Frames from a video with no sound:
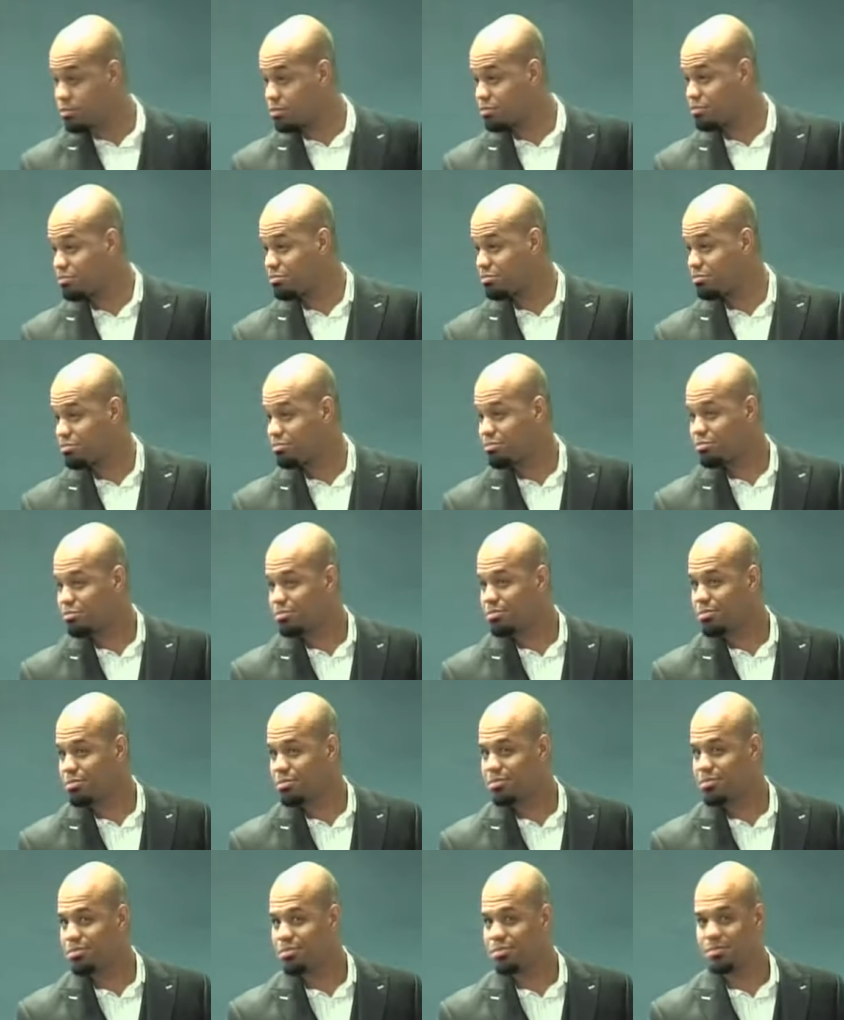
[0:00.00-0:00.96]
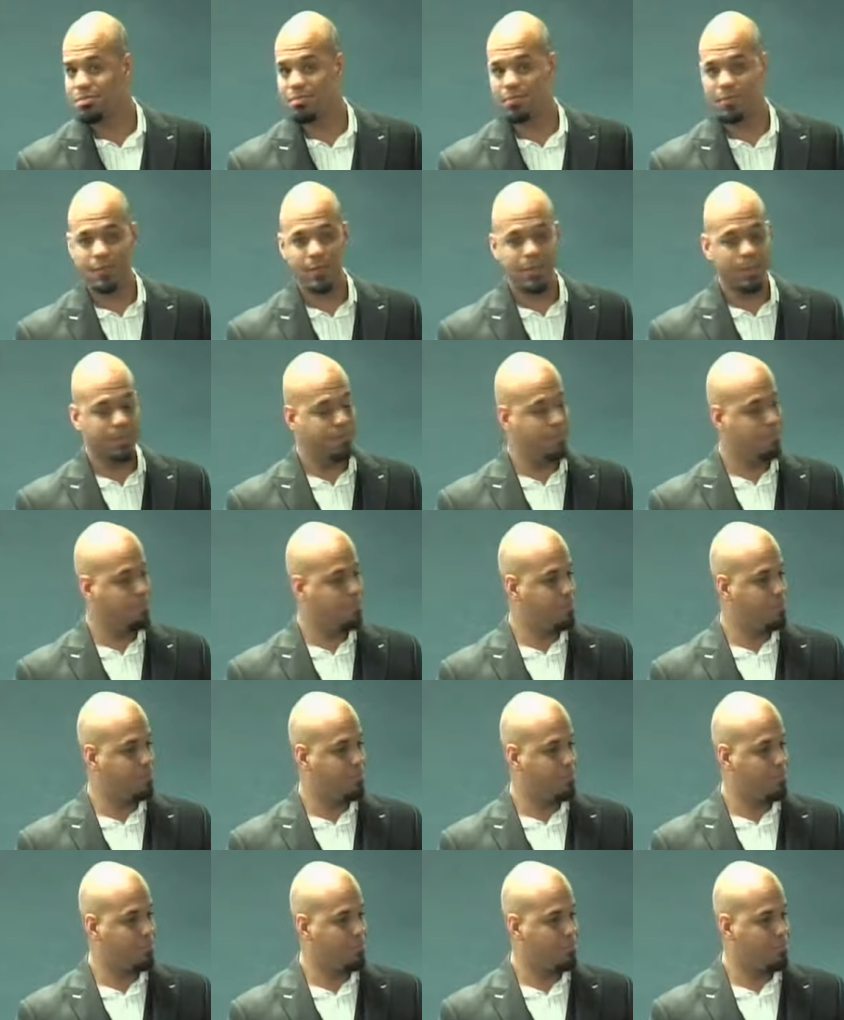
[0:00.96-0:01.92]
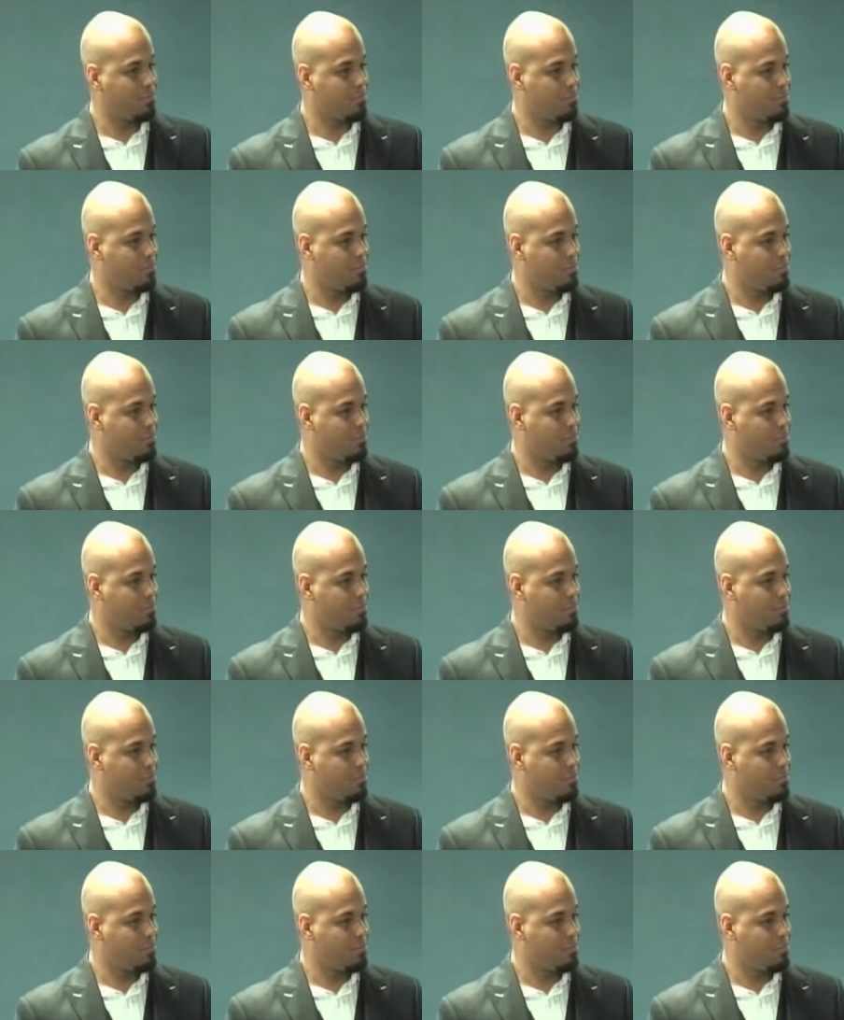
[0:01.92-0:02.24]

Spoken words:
[no speech]